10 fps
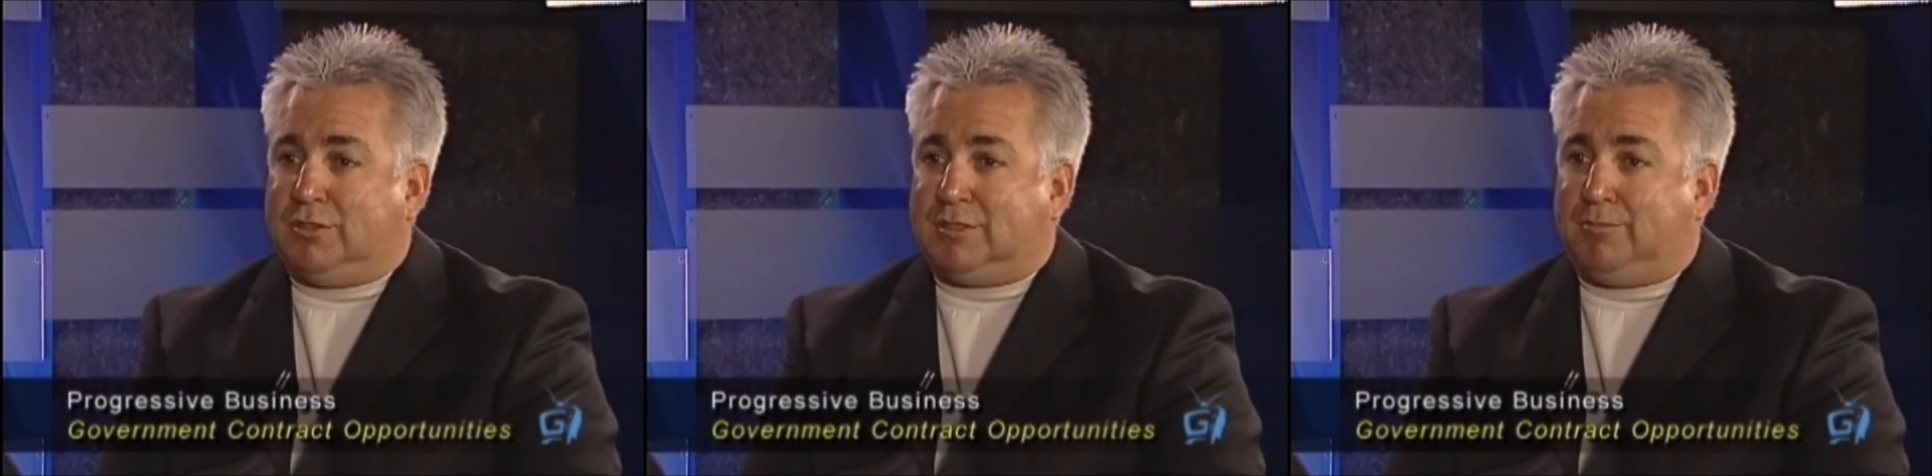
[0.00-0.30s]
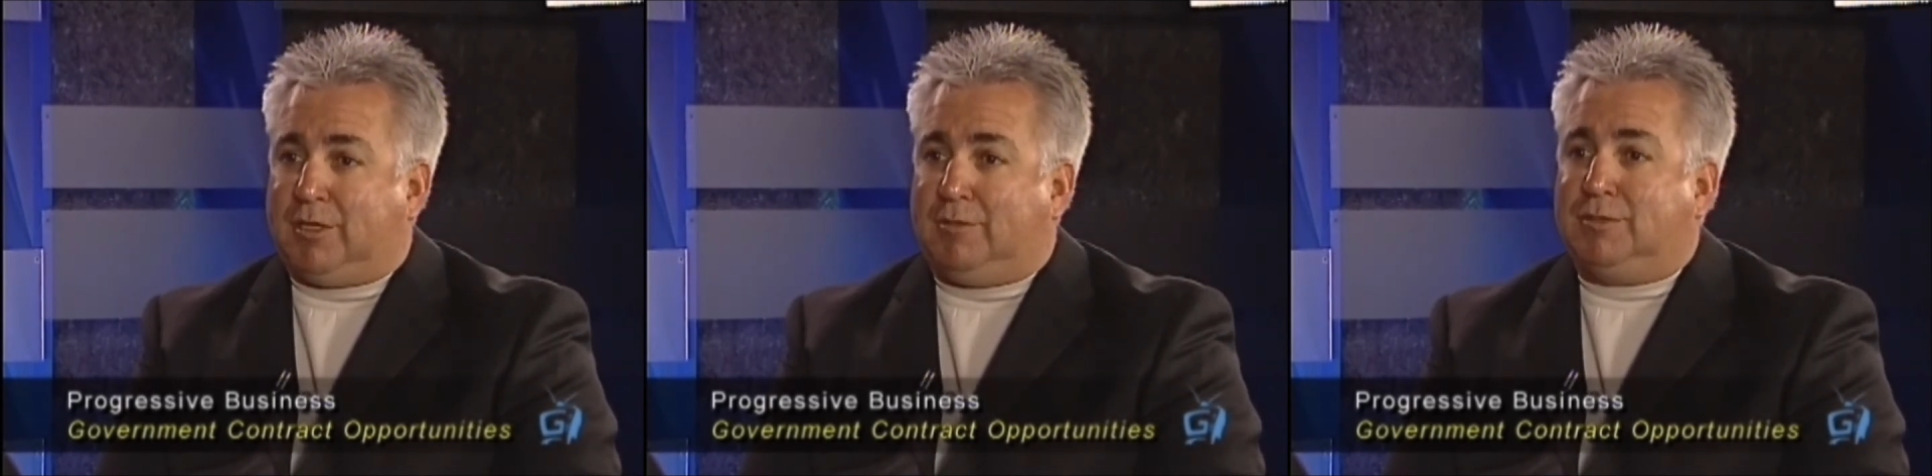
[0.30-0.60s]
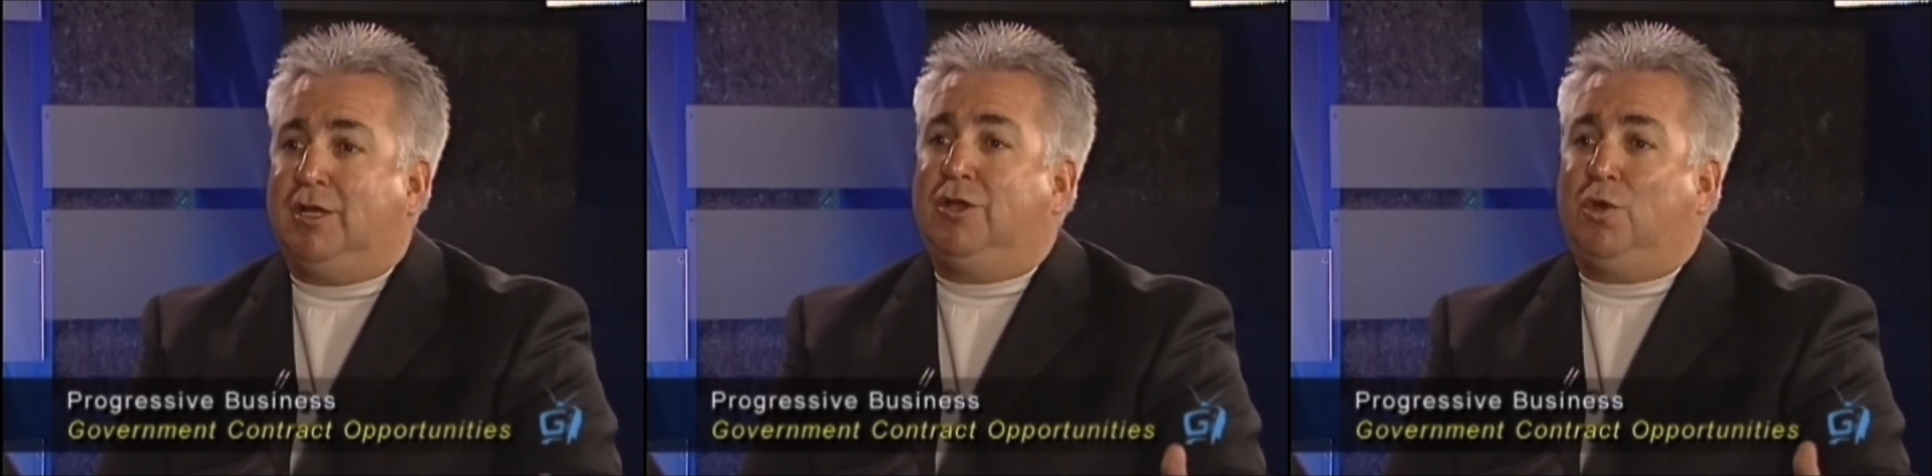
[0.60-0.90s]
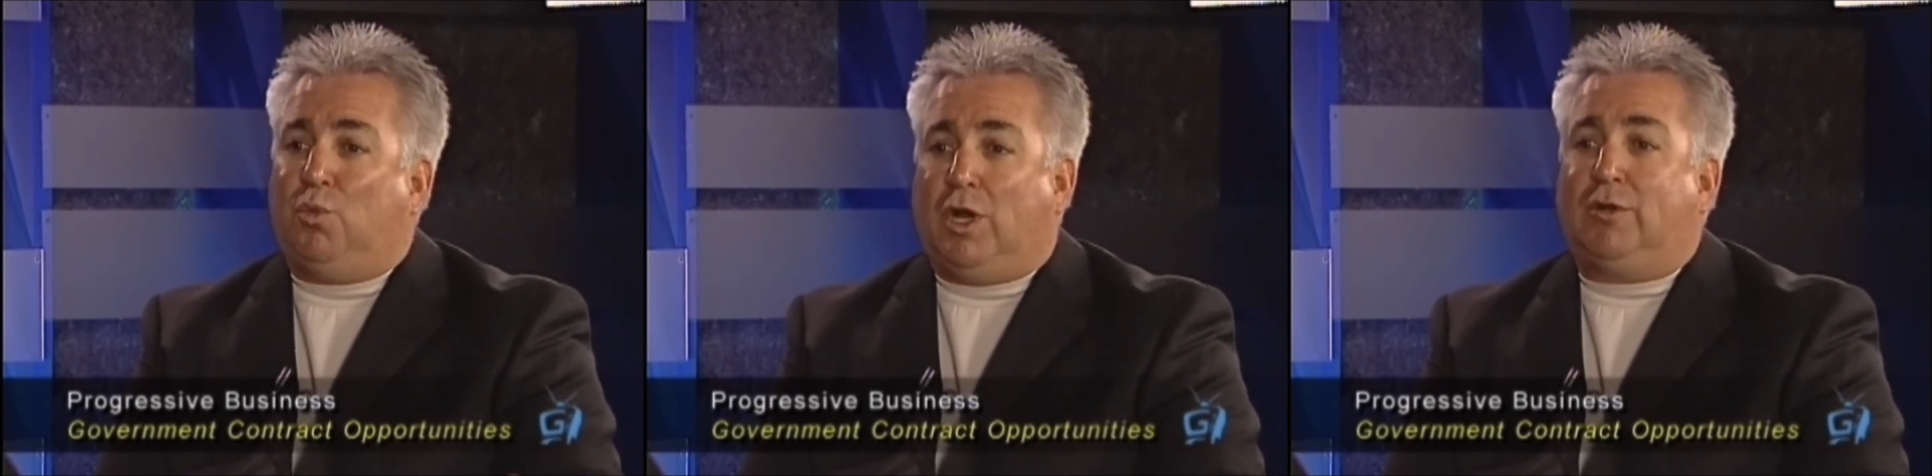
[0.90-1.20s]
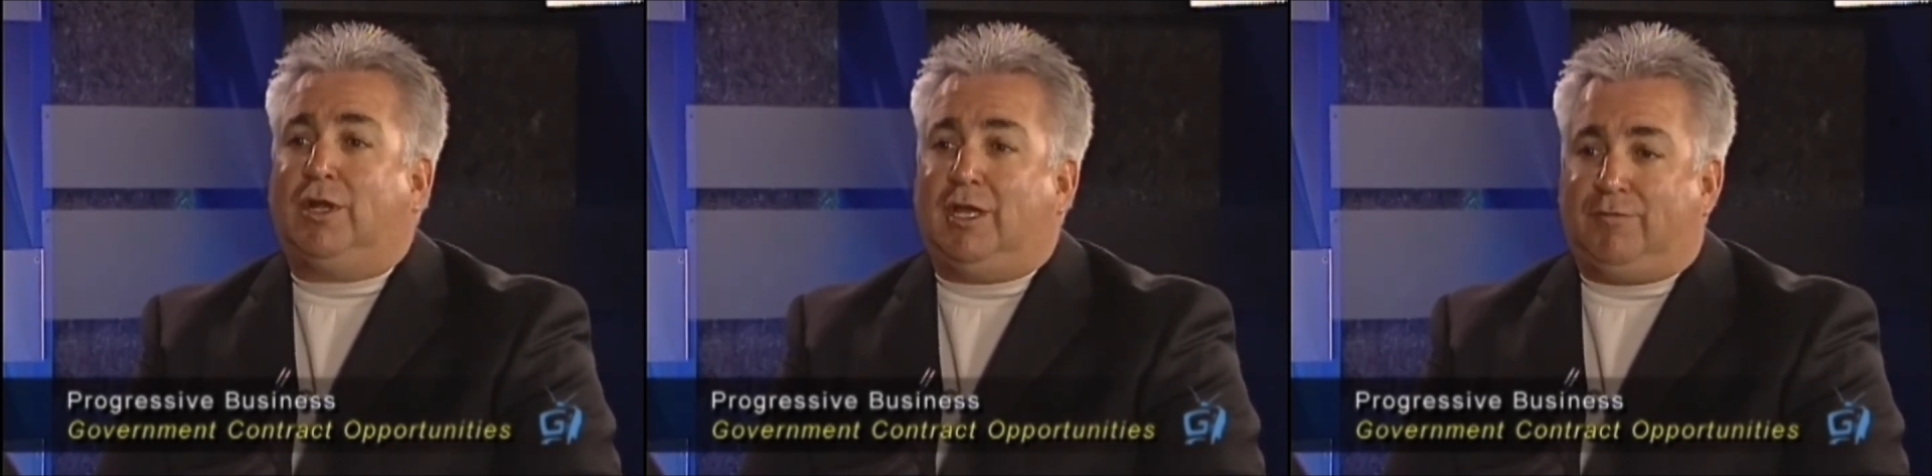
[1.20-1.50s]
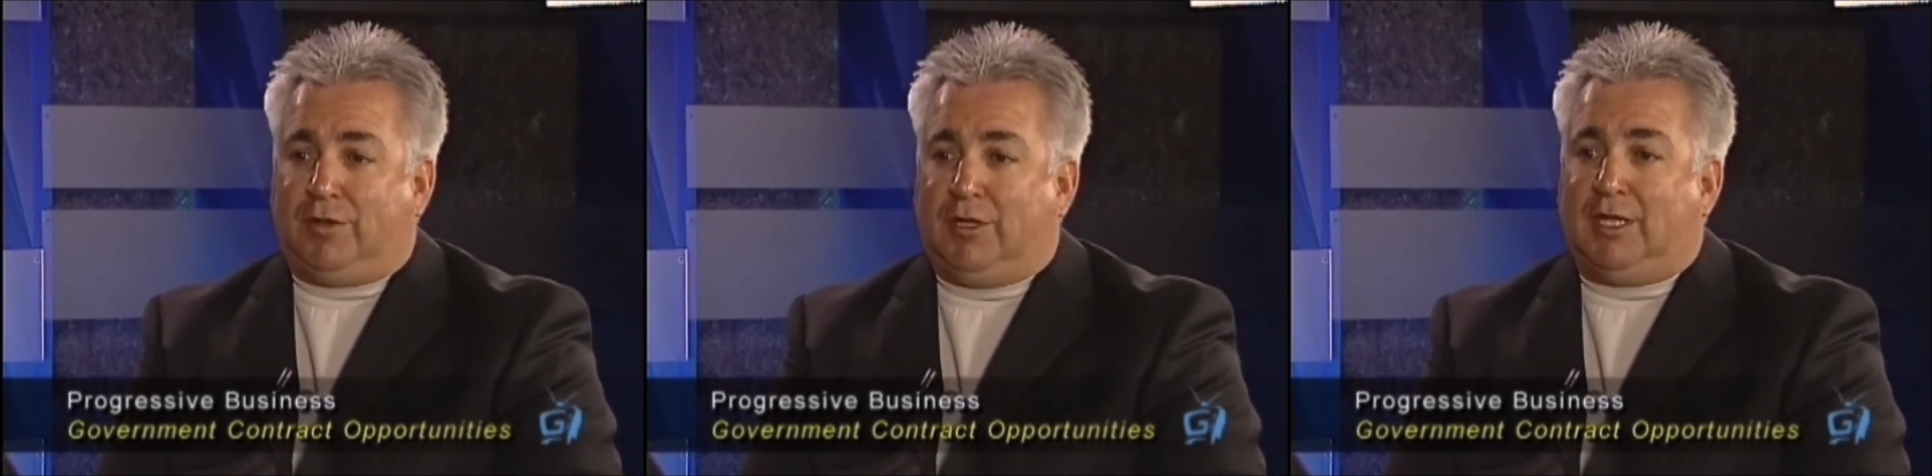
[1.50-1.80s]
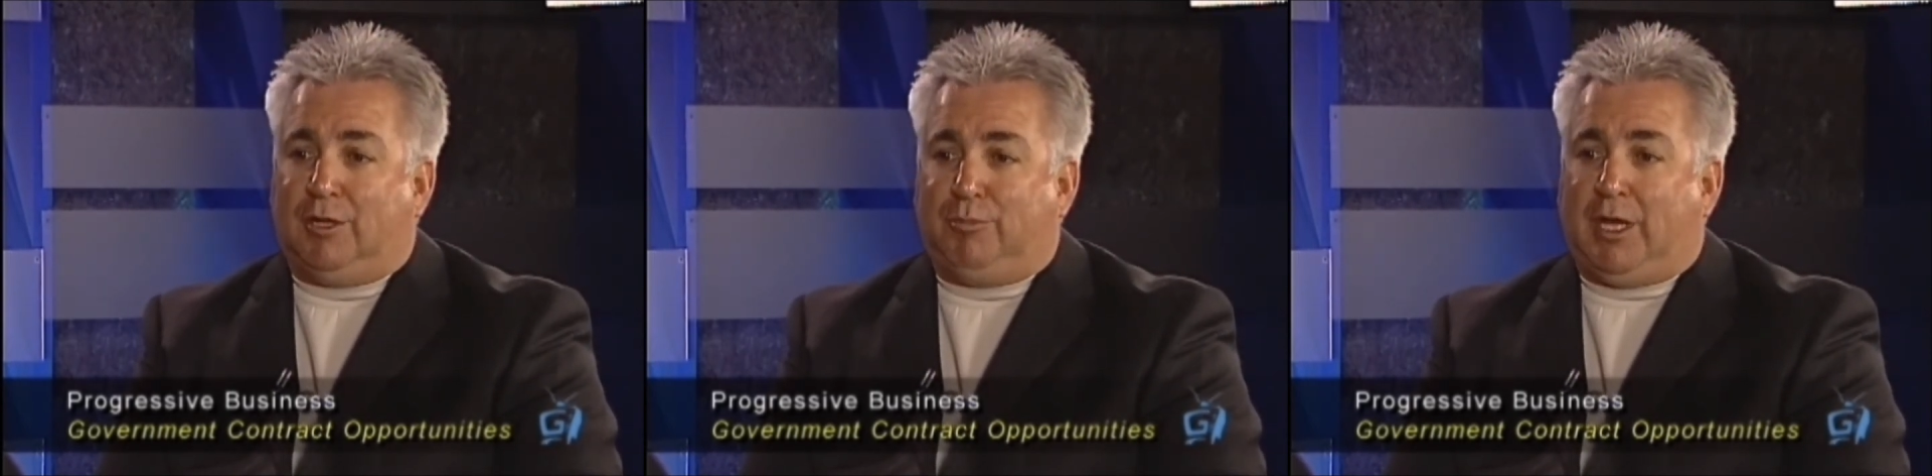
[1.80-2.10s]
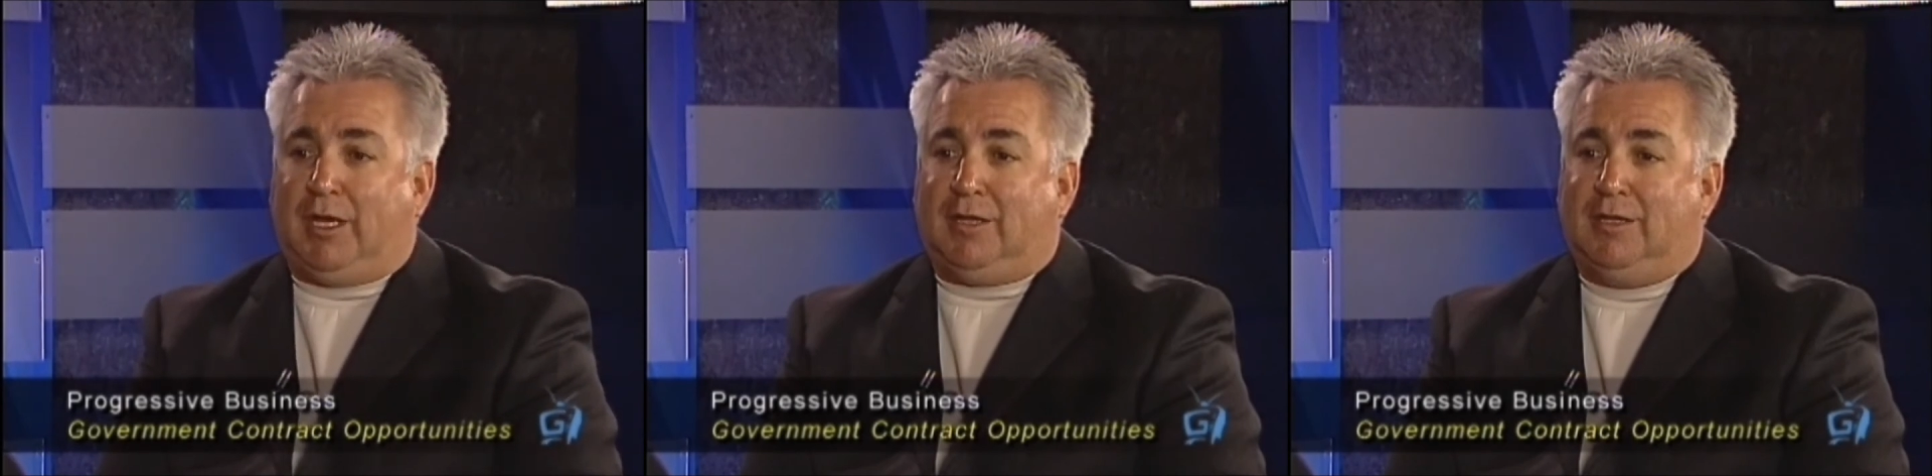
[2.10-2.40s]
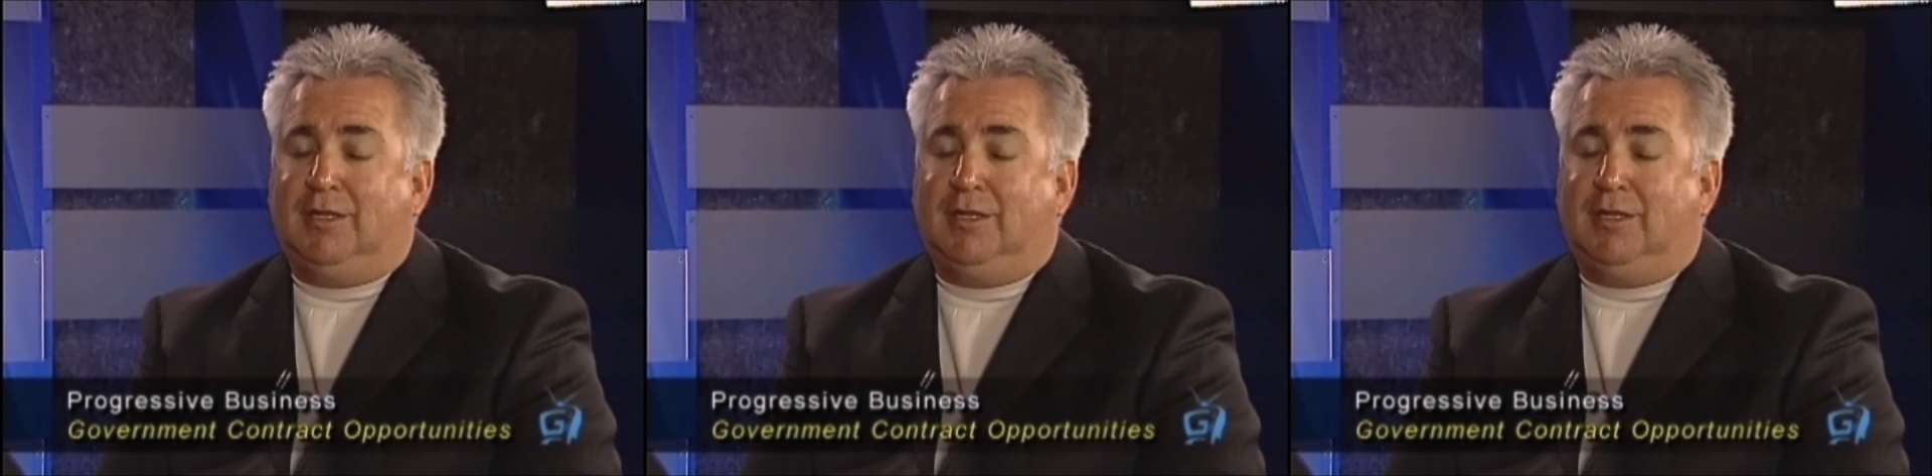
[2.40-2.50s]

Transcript: sometimes, wondering if you're going to get paid.